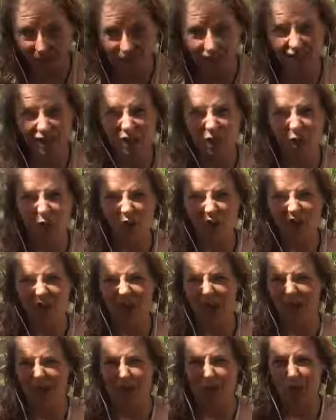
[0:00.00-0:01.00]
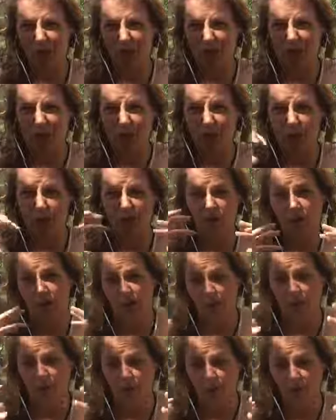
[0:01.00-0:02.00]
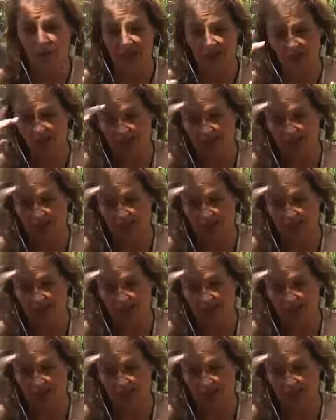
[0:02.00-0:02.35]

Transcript: I know that's one of those terms, but limiting beliefs,